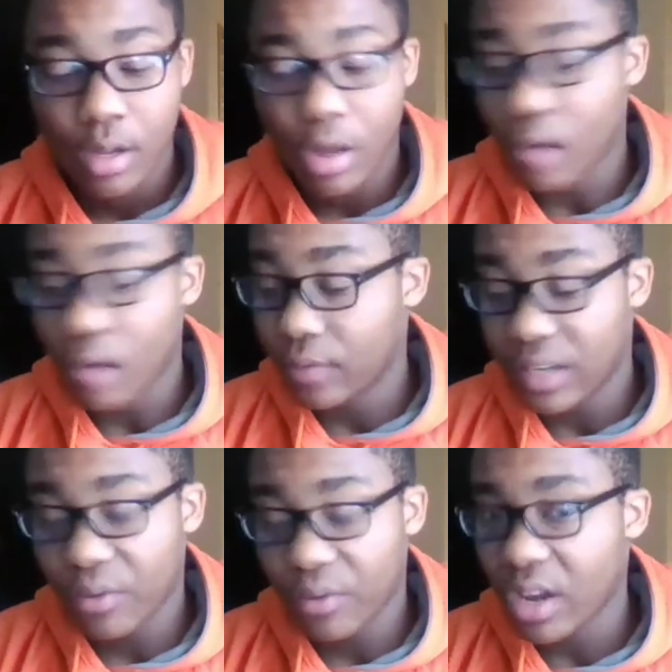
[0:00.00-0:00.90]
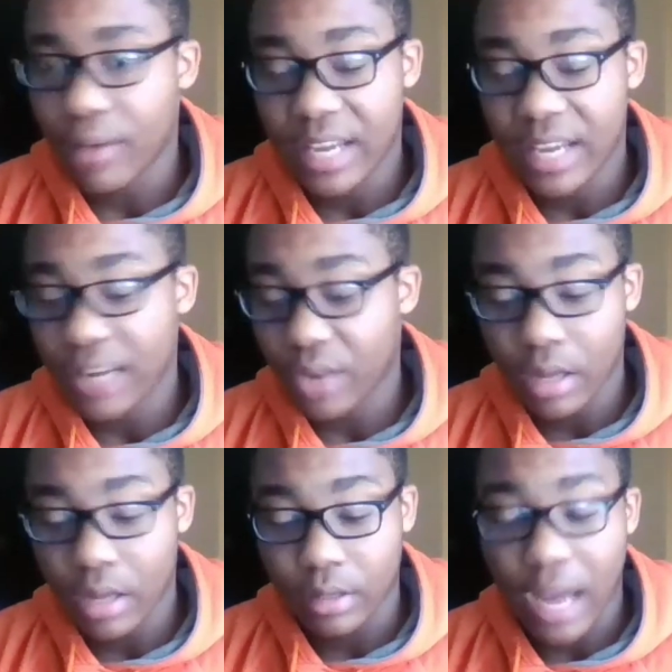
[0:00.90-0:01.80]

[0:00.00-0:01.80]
of a different color.